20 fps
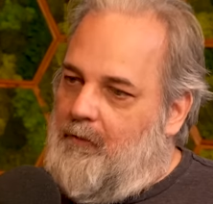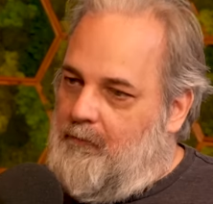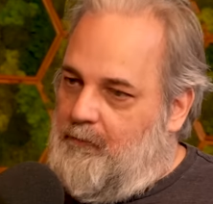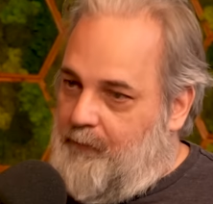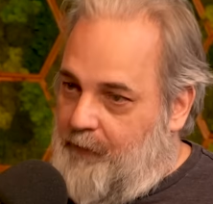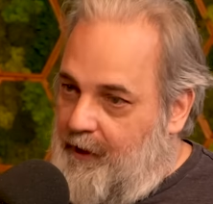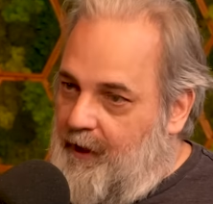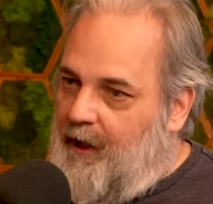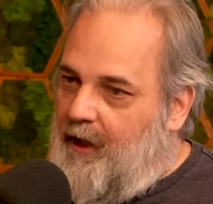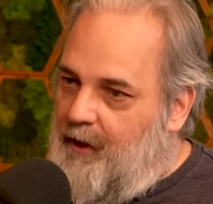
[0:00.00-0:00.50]

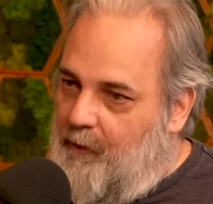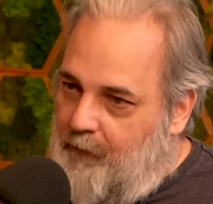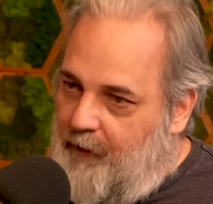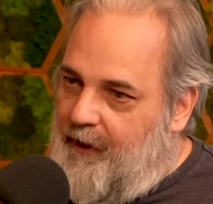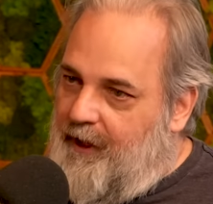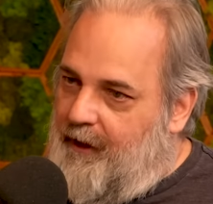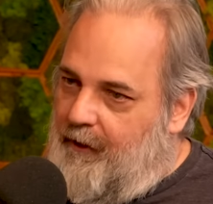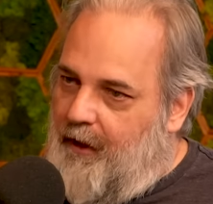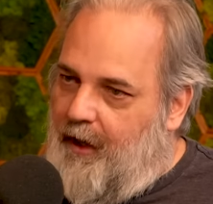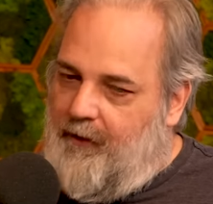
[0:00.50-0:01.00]
being on the
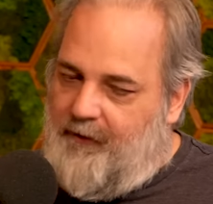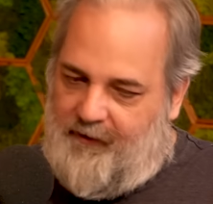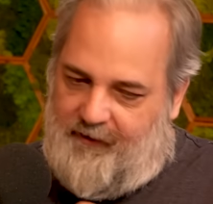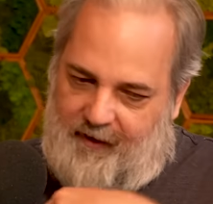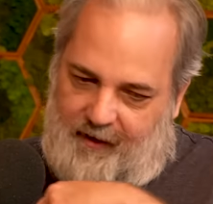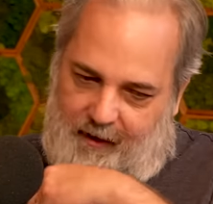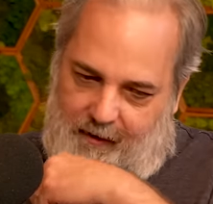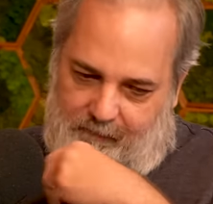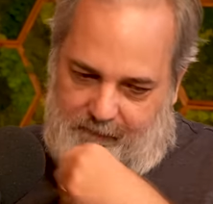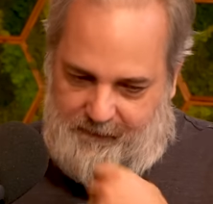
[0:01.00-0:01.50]
playground.
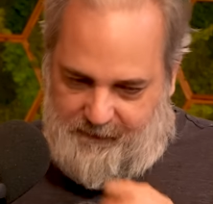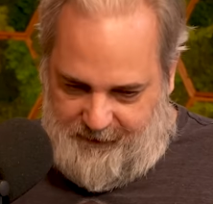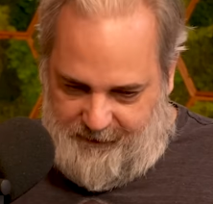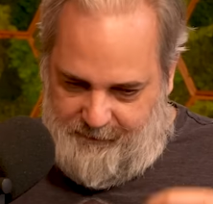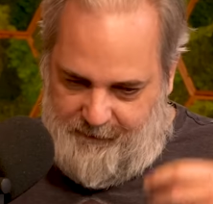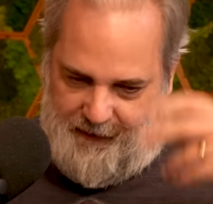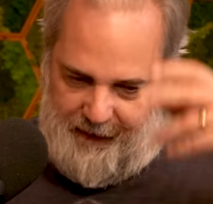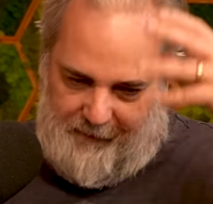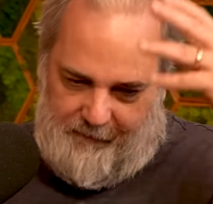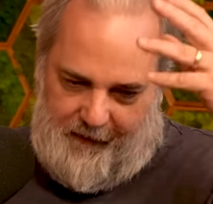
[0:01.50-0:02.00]
Sorry, I'm just
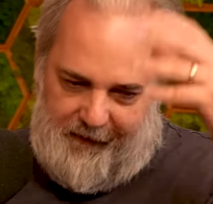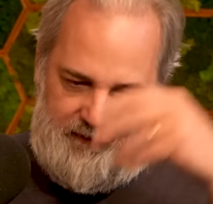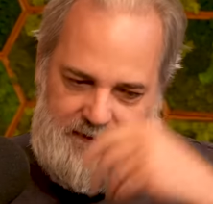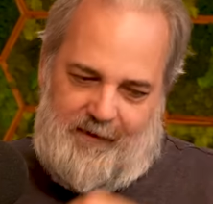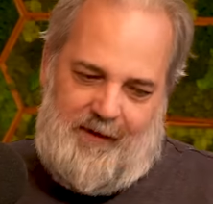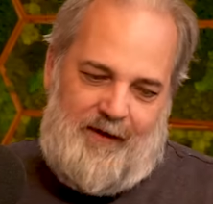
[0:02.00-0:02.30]
making me...